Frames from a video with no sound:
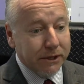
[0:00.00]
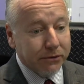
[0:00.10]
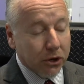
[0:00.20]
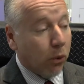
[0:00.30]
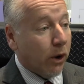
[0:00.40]
the
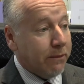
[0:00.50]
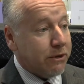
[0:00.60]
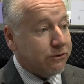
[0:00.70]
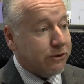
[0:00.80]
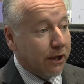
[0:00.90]

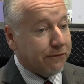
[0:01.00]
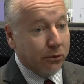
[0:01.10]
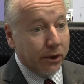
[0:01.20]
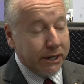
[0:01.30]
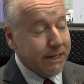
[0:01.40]
requirements uh,
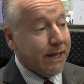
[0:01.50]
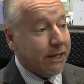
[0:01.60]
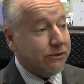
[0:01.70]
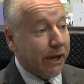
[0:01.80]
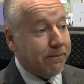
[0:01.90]
for an
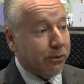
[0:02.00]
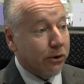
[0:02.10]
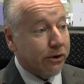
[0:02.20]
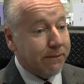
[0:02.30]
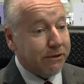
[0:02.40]
EHET type
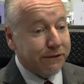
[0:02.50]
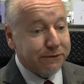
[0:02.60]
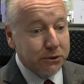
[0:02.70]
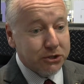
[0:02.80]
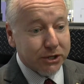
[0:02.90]
program in the
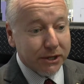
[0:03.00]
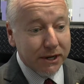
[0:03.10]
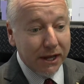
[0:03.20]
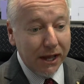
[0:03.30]
future.